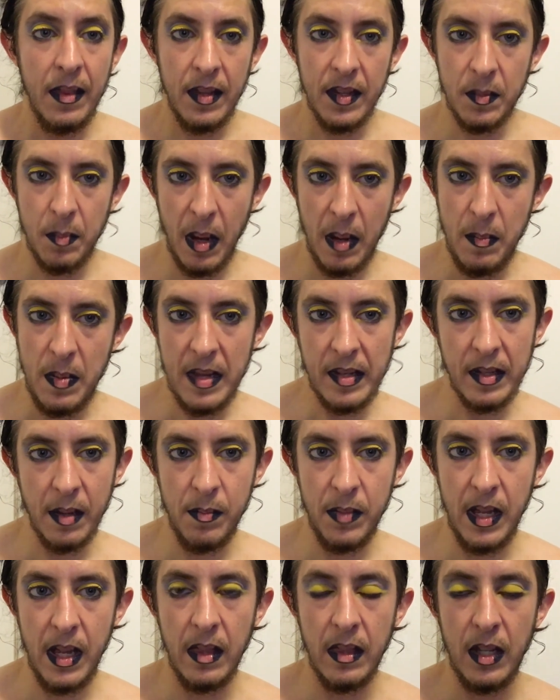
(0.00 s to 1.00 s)
This might be
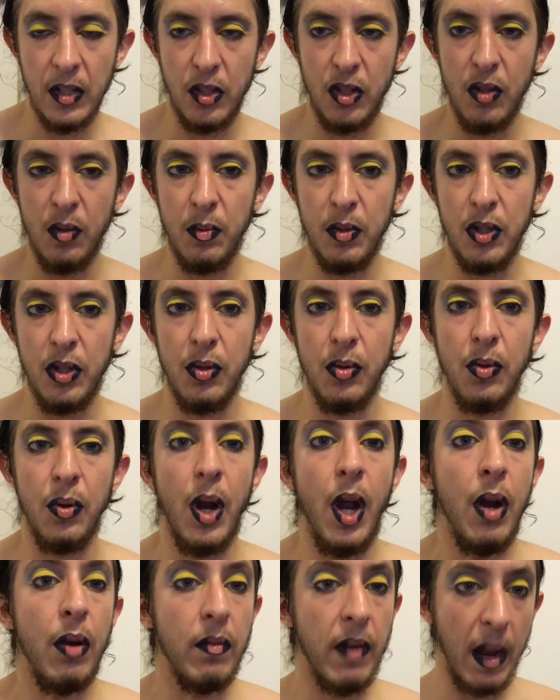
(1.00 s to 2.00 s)
something that you do